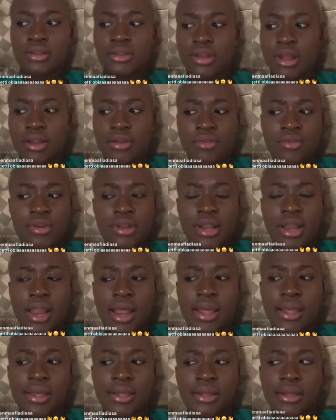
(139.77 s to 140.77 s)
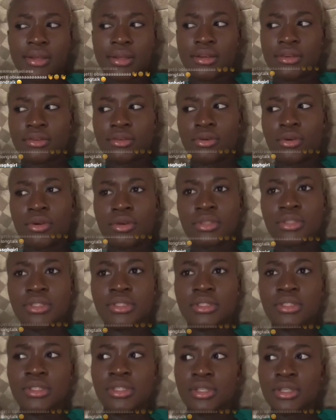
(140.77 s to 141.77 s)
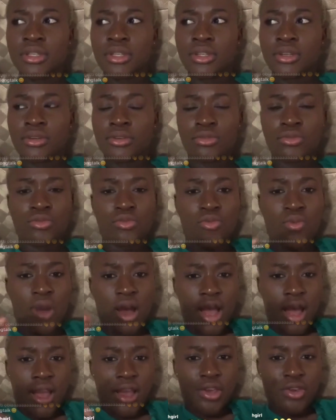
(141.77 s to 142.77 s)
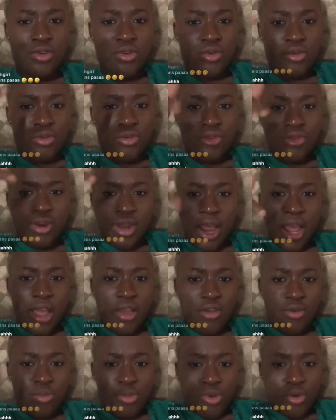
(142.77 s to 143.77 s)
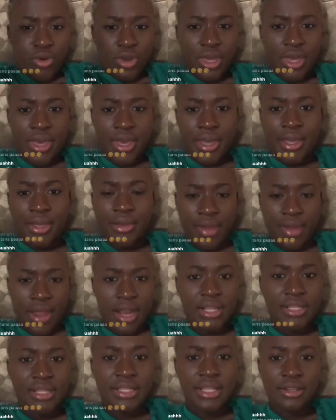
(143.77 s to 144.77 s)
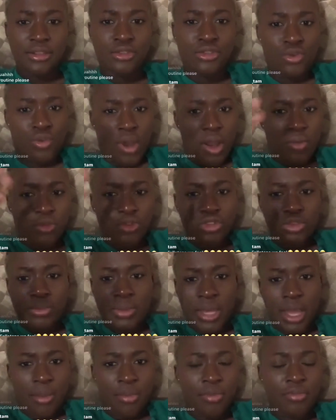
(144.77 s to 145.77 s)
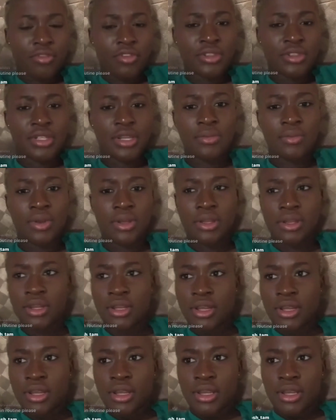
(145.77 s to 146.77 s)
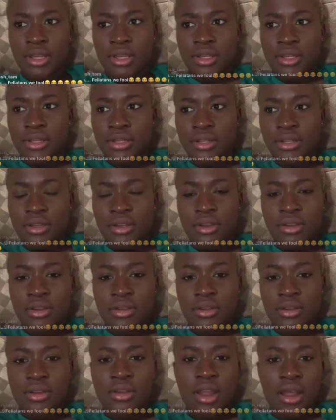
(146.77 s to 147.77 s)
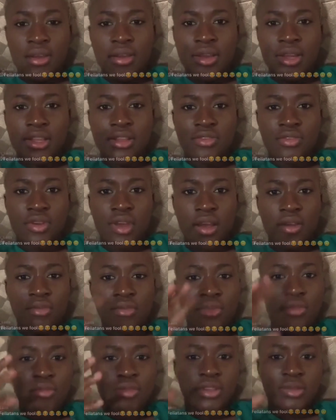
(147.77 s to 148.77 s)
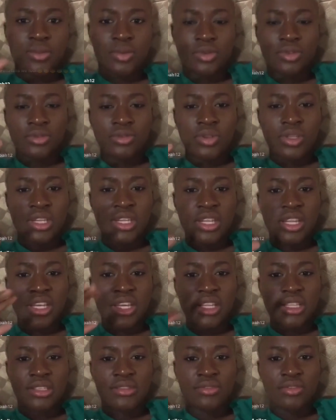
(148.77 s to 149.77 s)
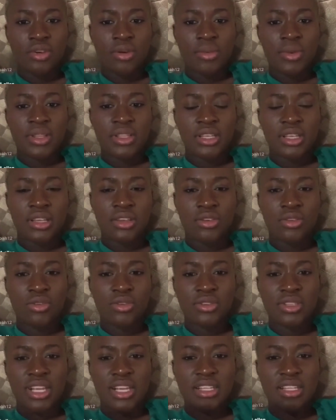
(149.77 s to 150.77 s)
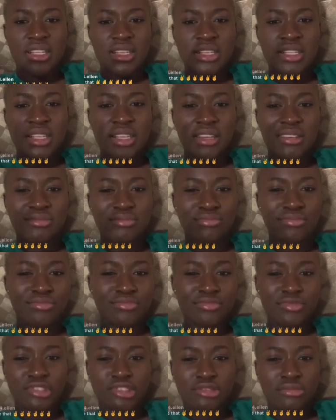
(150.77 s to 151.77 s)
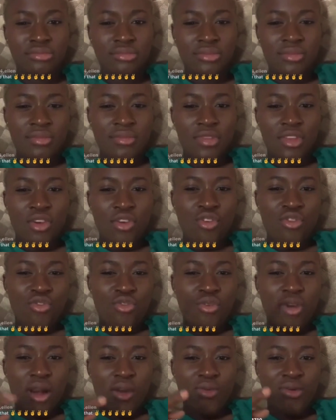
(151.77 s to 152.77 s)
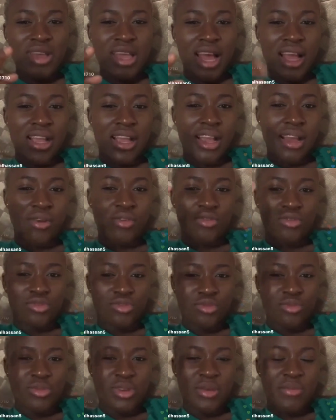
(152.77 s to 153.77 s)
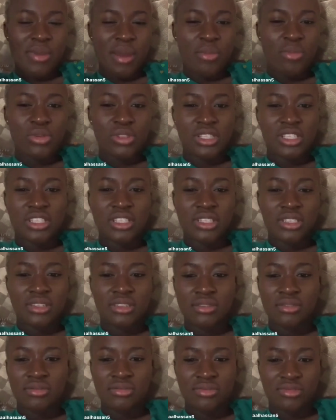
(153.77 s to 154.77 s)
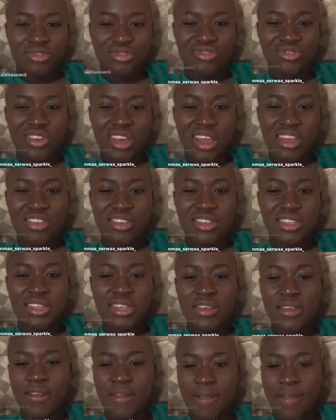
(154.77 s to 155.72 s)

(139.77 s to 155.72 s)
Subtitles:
don't lie. Because why you now you be okay, you understand? So why won't you be happy for someone? Nowadays, I will not respond to any negative comment again because I still say, you be in my position. Yeah, you see,